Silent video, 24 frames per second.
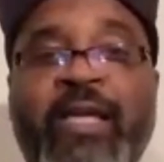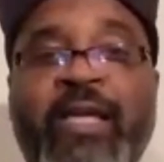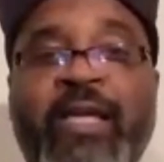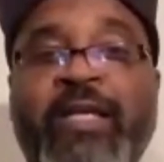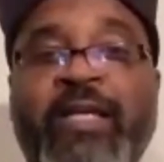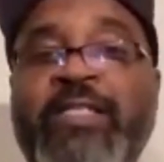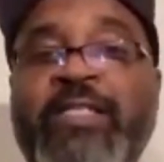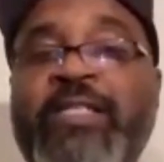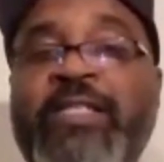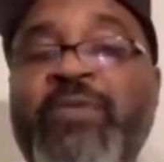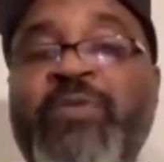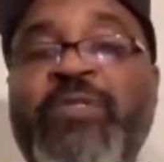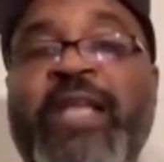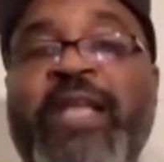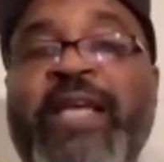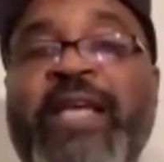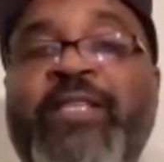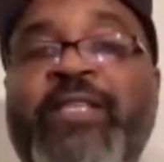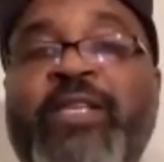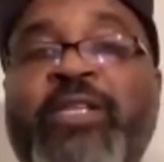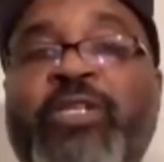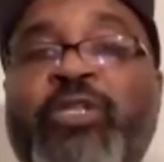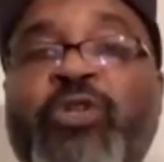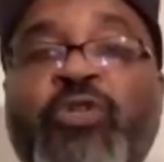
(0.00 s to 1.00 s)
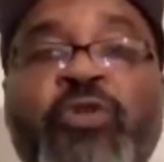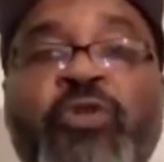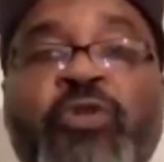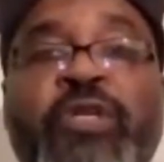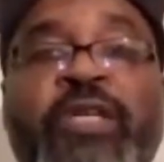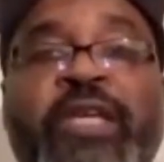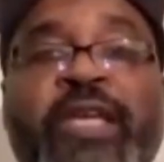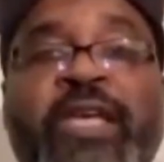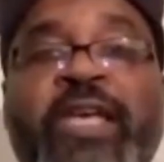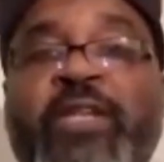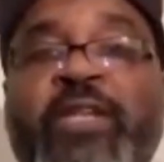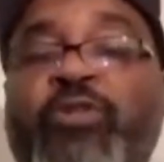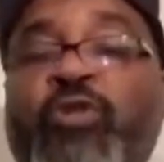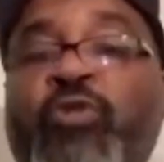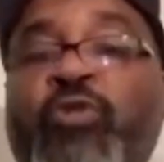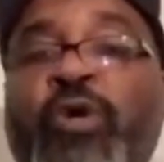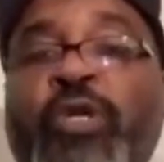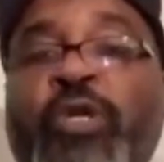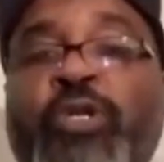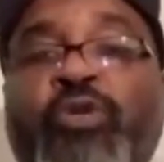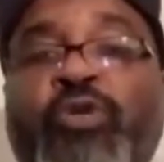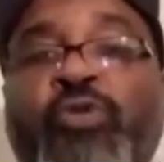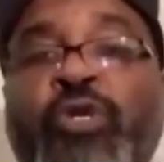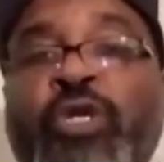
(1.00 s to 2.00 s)
because he was like the new kid. No
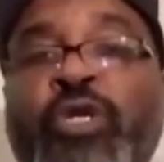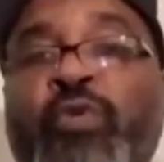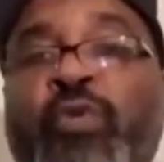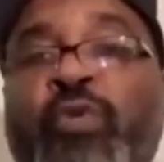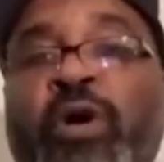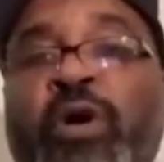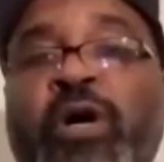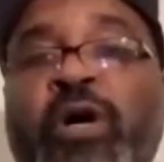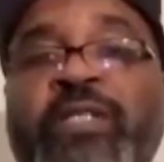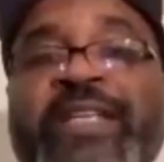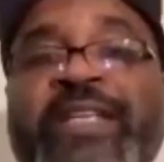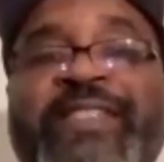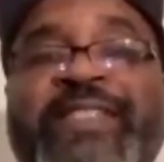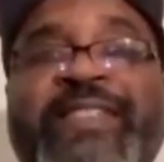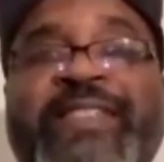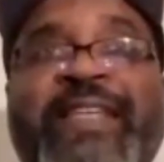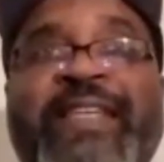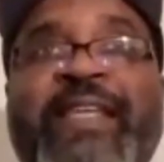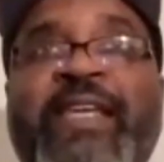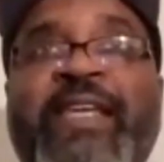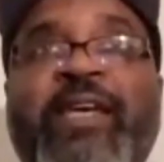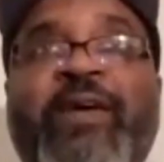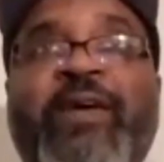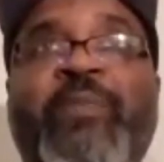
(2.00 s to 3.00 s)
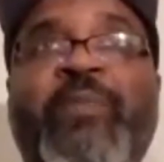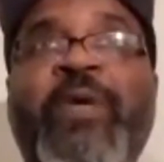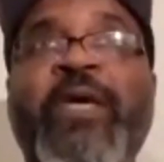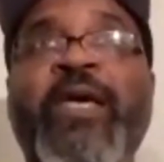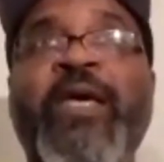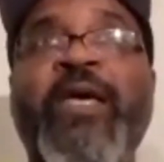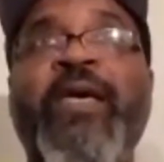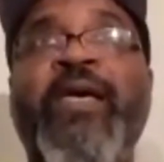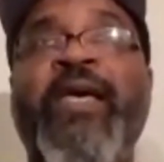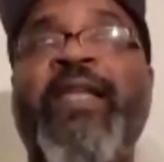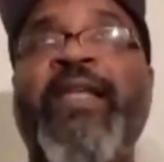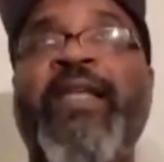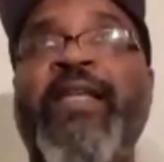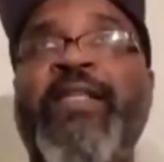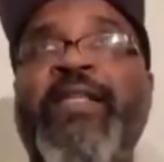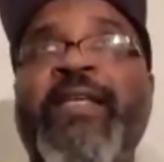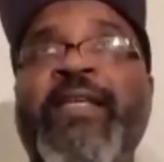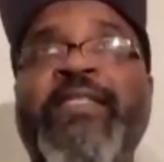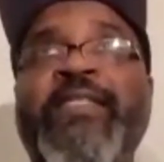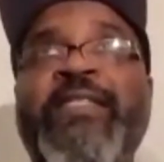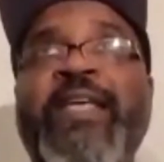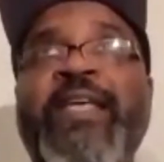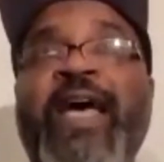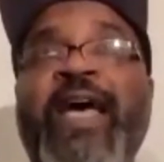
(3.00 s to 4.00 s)
one knew who he was. I sent him, and at
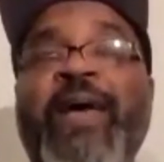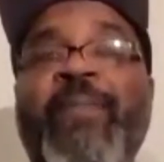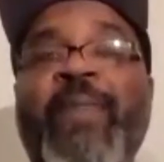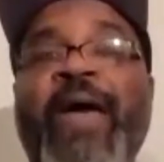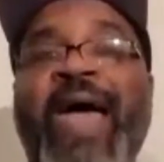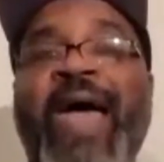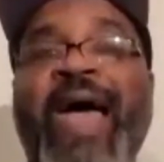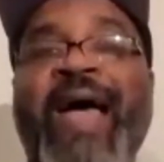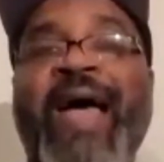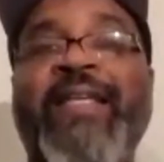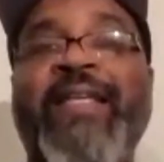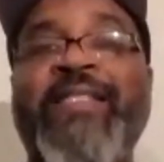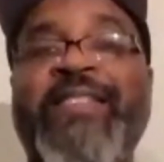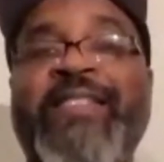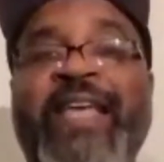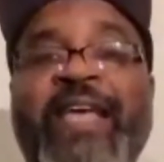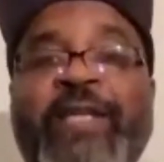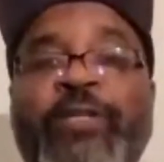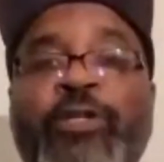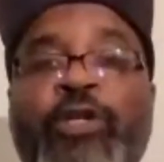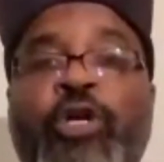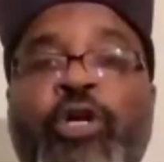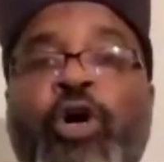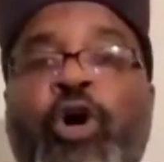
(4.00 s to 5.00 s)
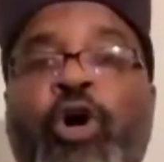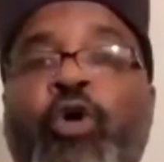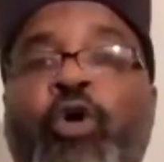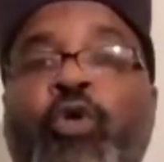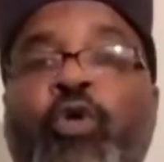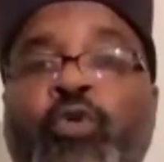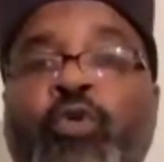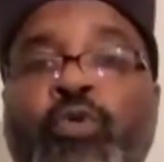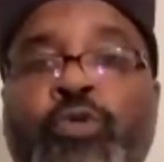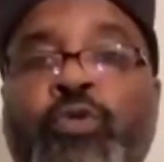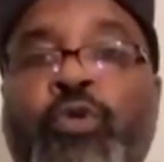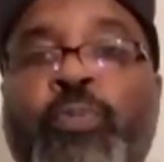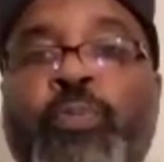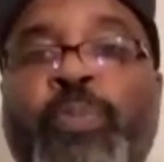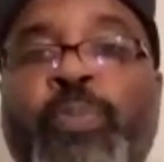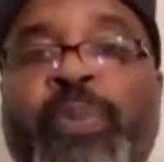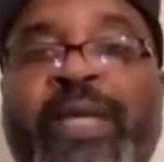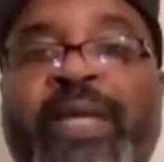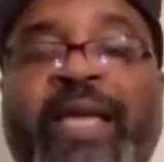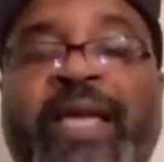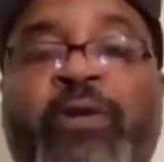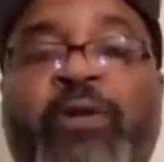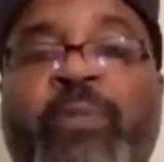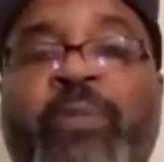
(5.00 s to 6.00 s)
that time, Alexander Coles, who
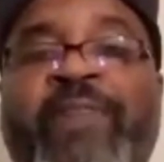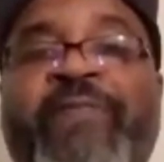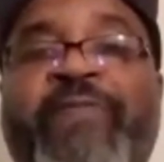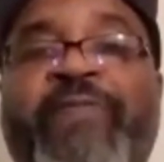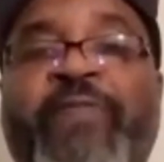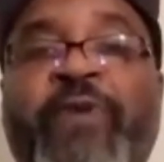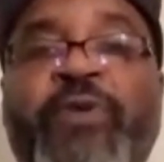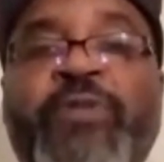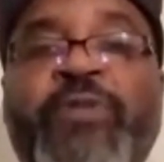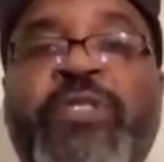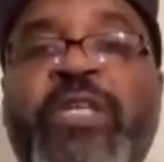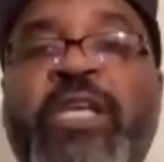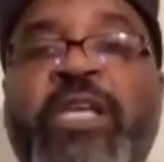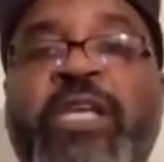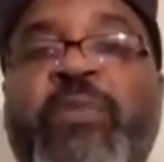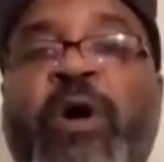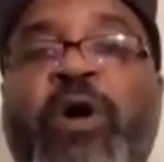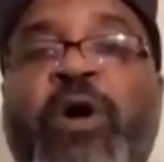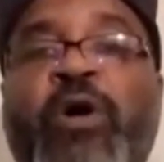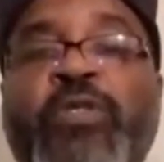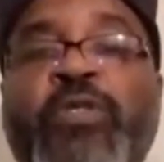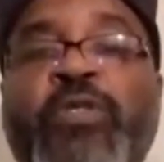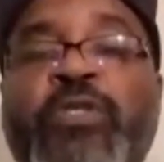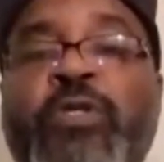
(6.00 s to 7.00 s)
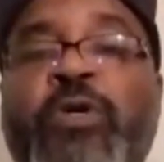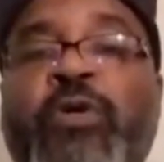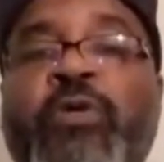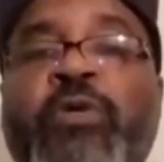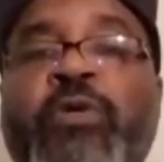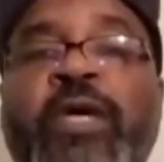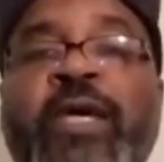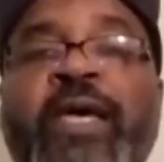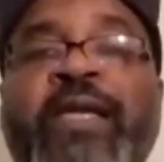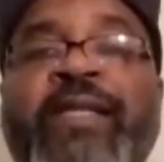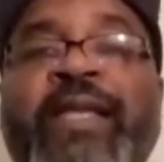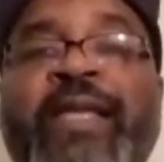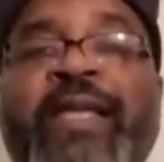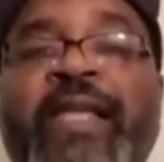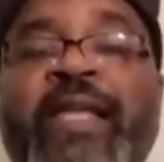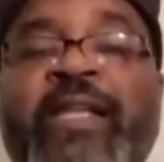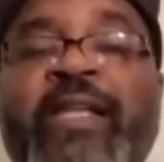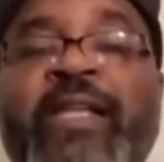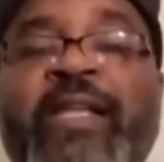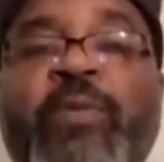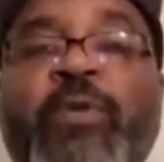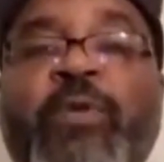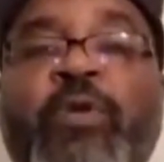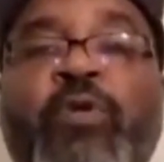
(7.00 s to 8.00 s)
played on my first team also, that
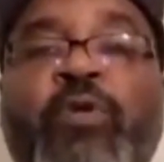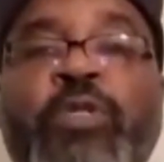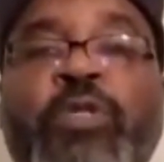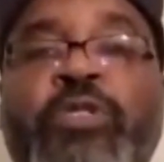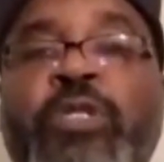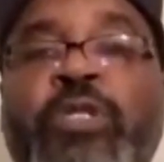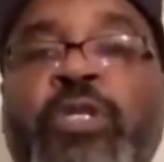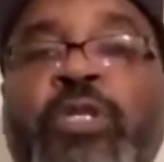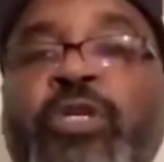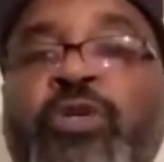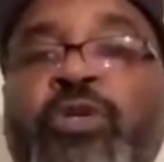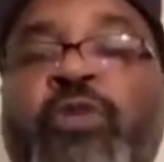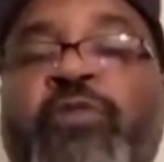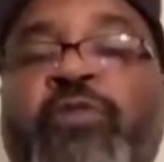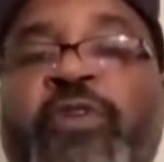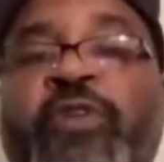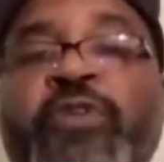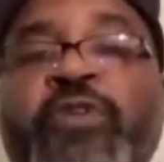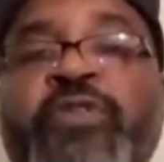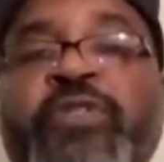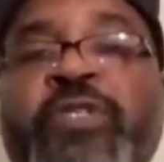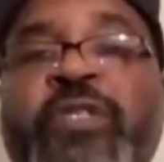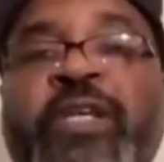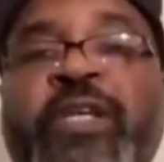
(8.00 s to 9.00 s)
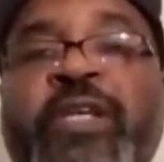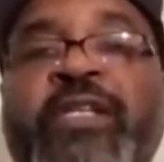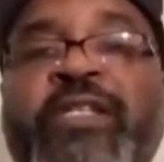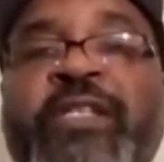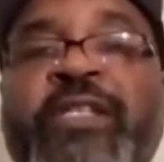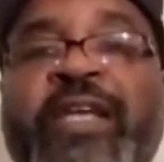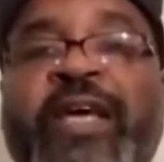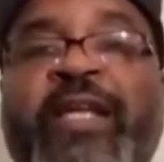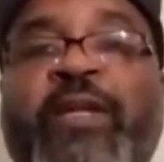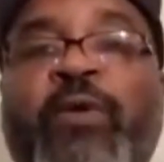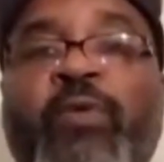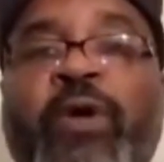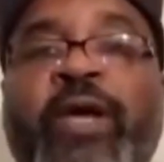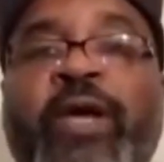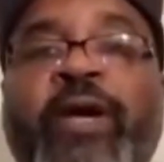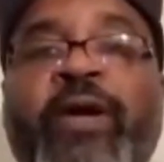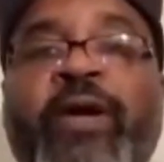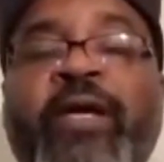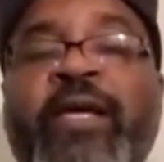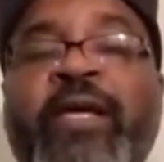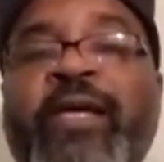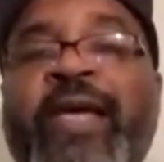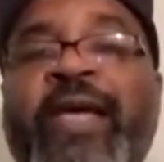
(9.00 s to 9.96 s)
ended up going to the University of Delaware.